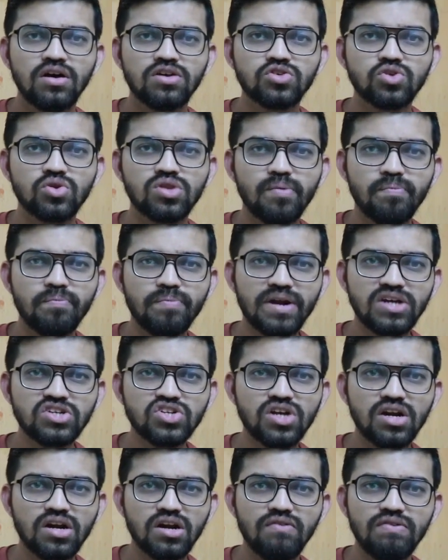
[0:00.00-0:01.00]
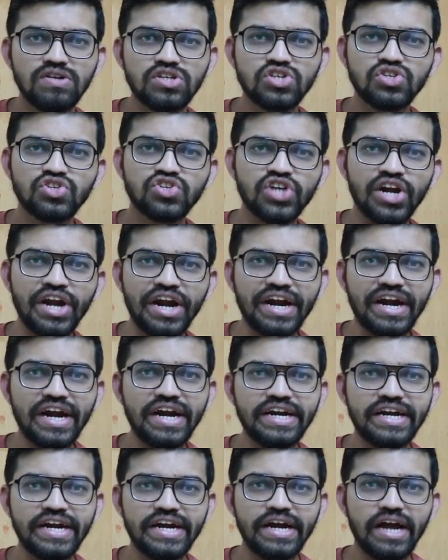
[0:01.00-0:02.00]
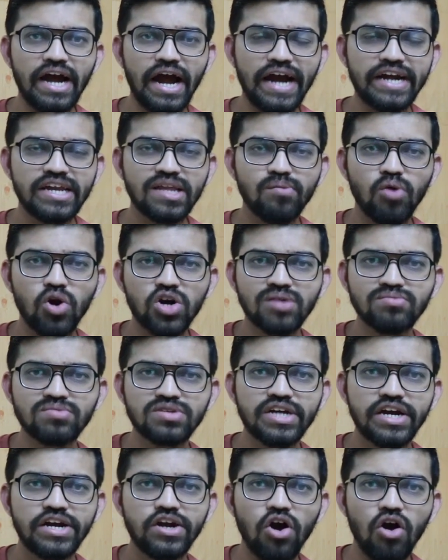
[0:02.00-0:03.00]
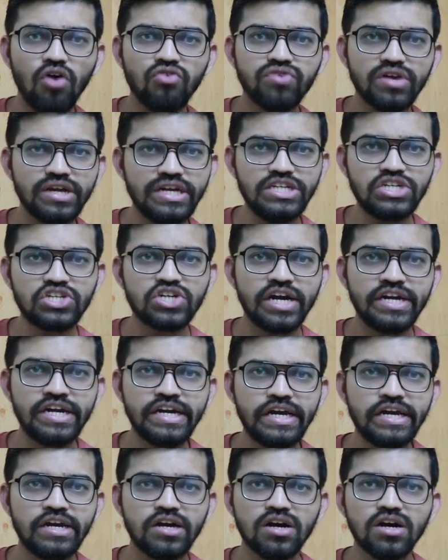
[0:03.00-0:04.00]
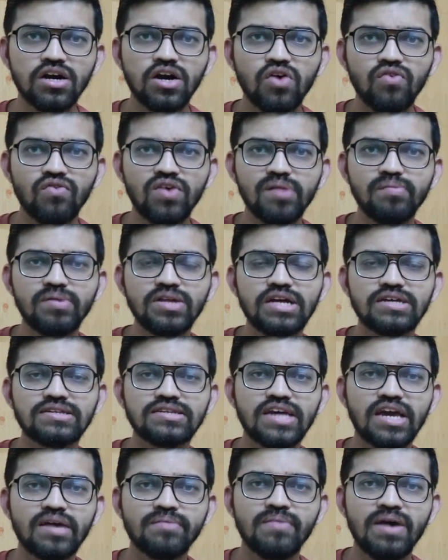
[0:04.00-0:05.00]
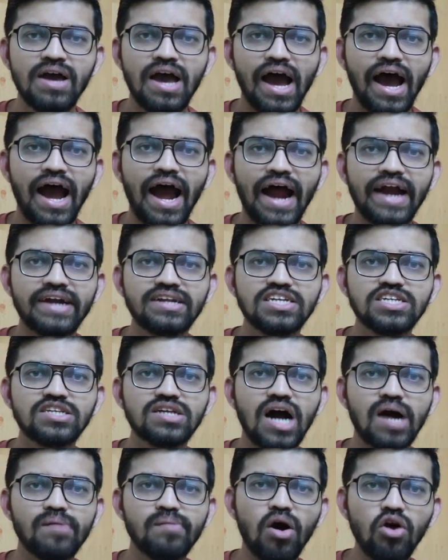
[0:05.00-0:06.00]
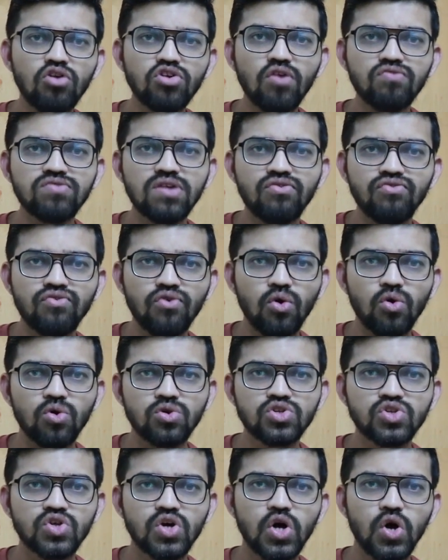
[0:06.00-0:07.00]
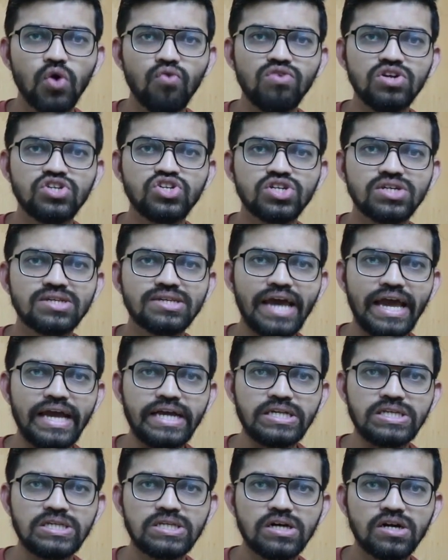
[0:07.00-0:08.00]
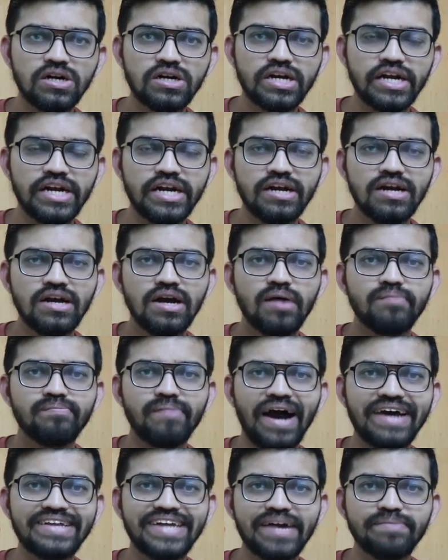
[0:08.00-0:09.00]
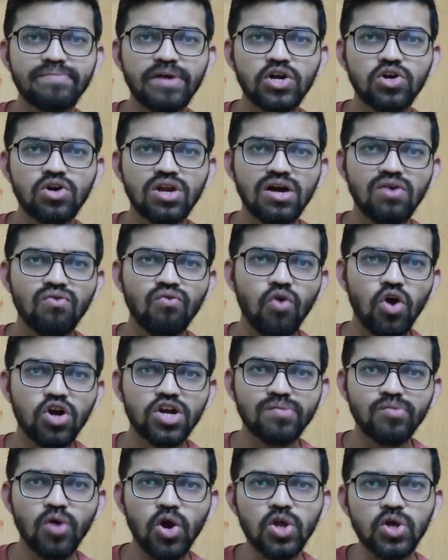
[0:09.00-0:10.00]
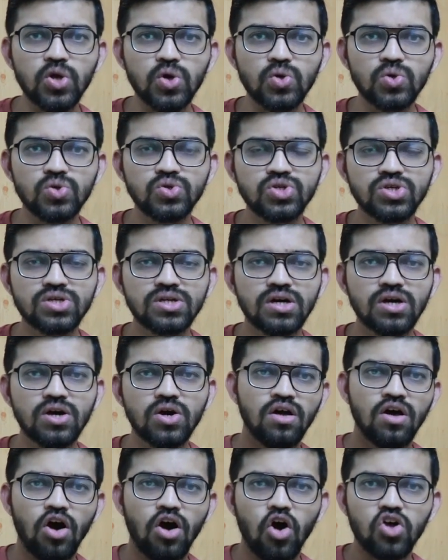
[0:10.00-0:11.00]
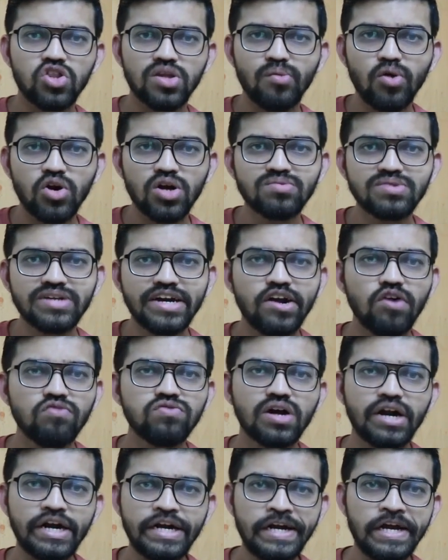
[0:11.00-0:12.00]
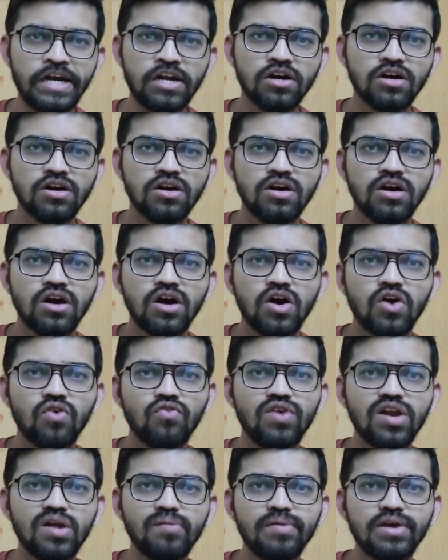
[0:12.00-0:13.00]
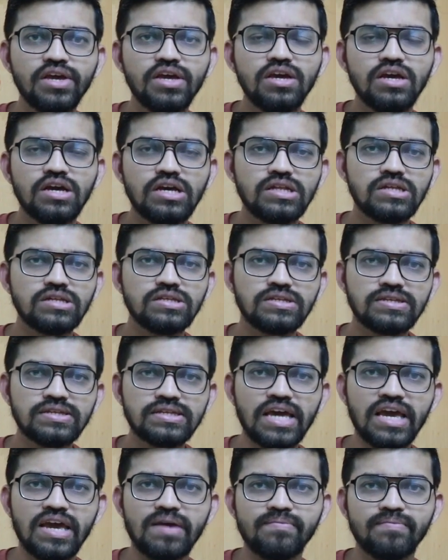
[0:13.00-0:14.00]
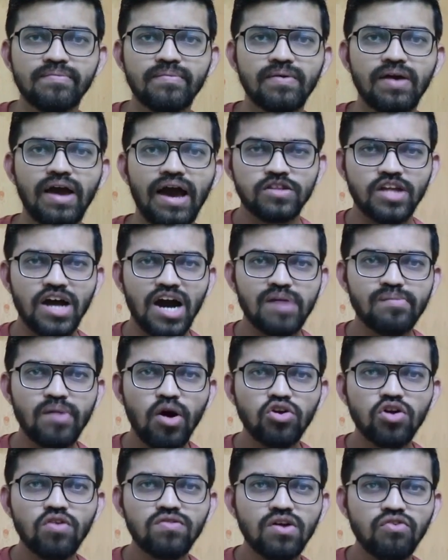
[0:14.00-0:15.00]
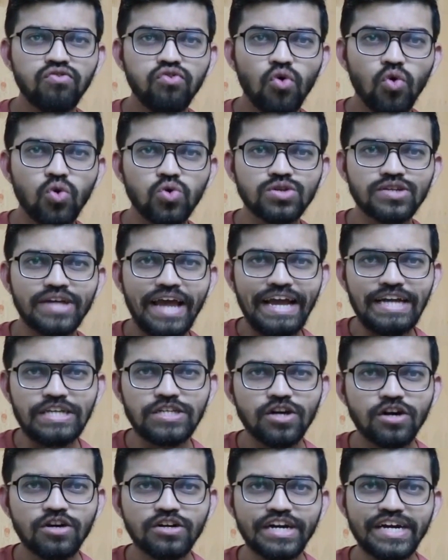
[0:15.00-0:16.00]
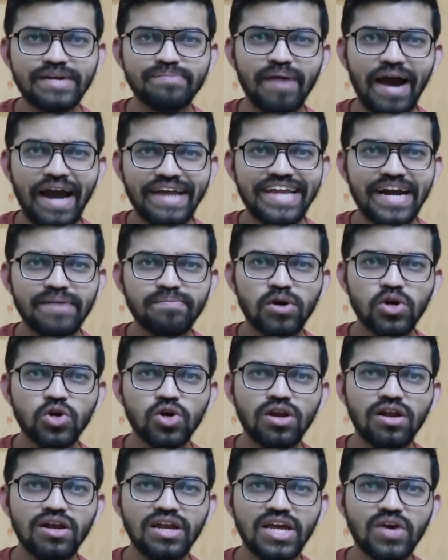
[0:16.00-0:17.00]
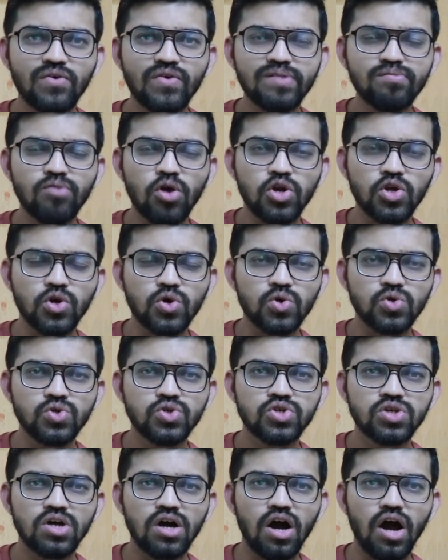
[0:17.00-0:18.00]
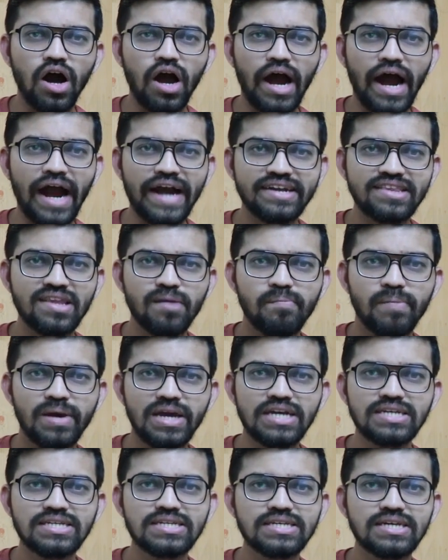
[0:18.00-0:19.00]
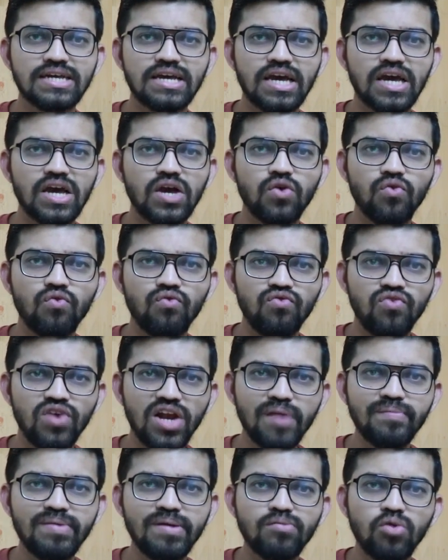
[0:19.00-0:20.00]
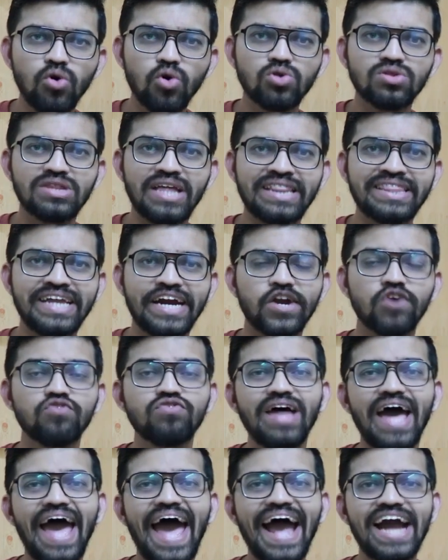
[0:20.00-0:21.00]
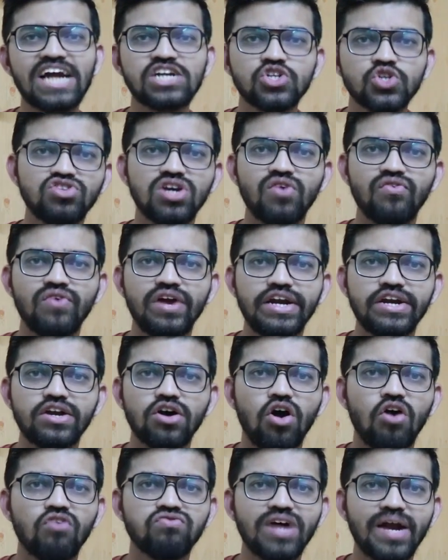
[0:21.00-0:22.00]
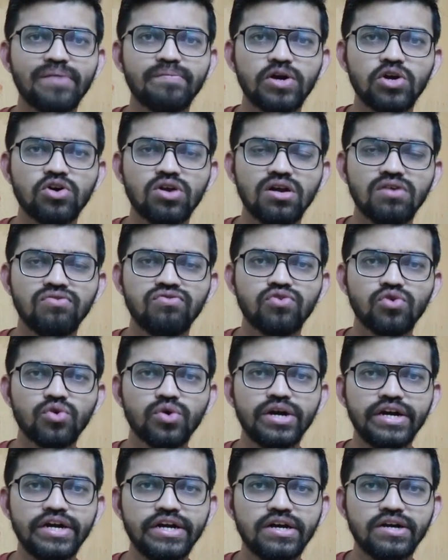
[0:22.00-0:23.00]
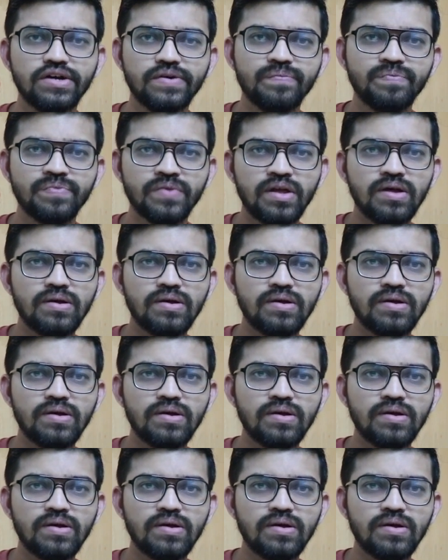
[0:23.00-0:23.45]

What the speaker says: so the pressure which is generated at the bottom side of each container will be the same, and this amount of the force which is exerted by that particular water molecules on the bottom side of the container will be same. The amount of the force exerted by that particular liquid molecules at the base will be more than that of the actual weight of that particular fluid.